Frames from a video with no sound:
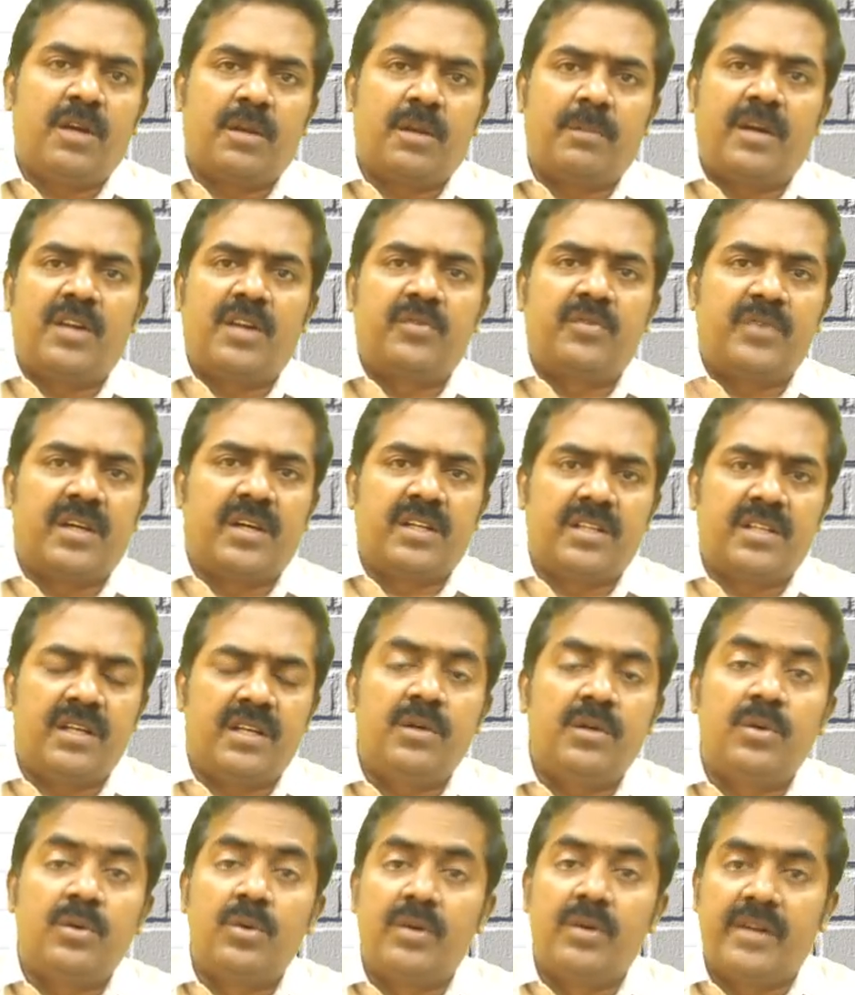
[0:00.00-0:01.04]
manufacturing
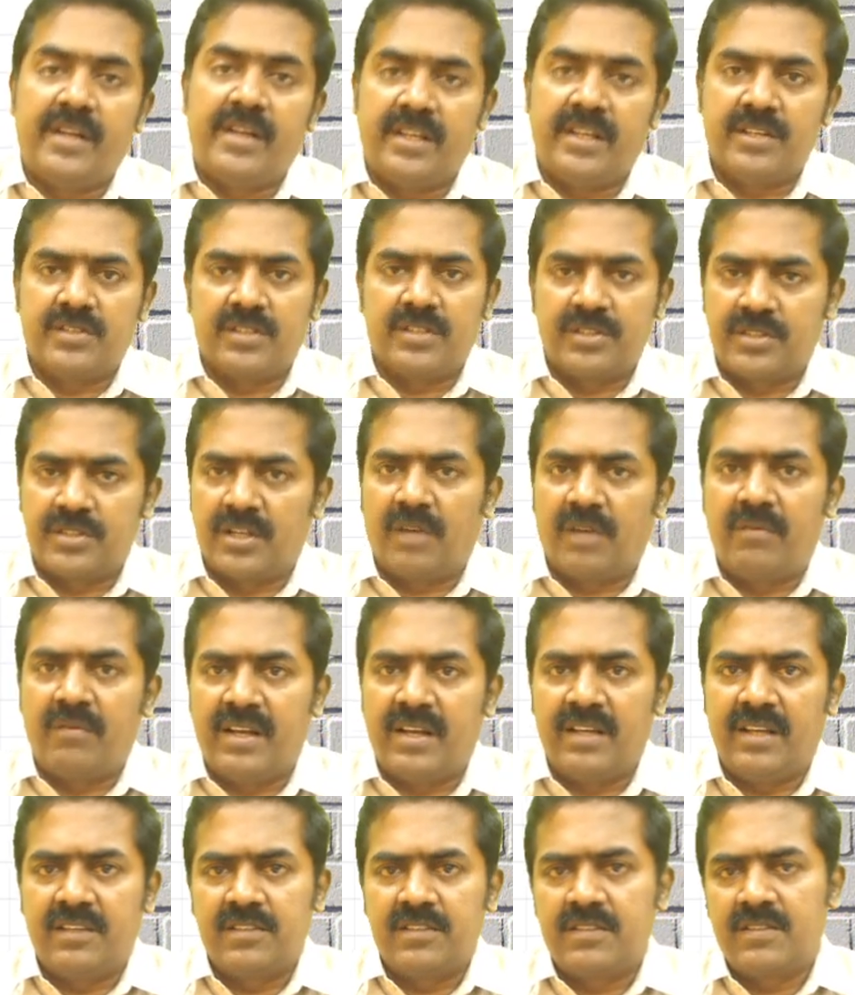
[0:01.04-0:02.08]
cool drinks, soft
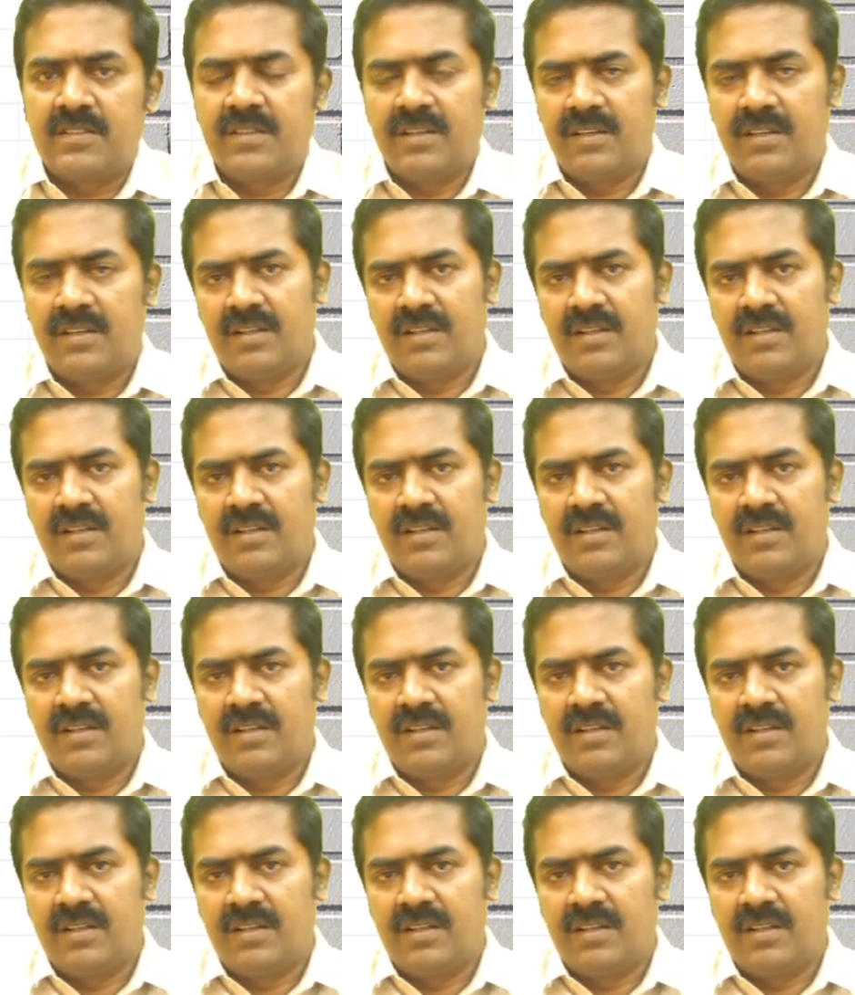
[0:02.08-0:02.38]
drinks.